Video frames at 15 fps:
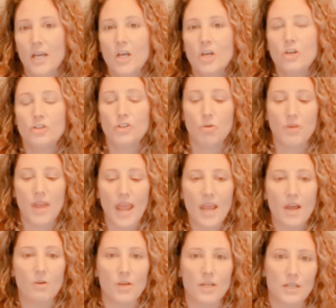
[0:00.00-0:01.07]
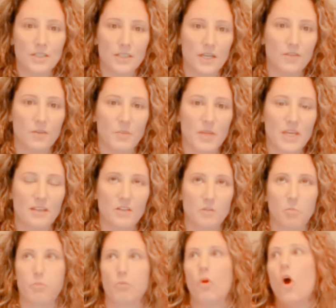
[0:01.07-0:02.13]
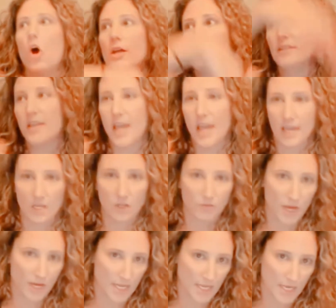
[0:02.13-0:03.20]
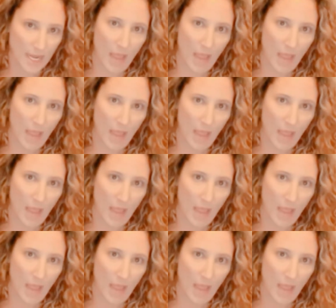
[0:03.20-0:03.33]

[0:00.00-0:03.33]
So now, instead of it being this broad thing and you've got to hit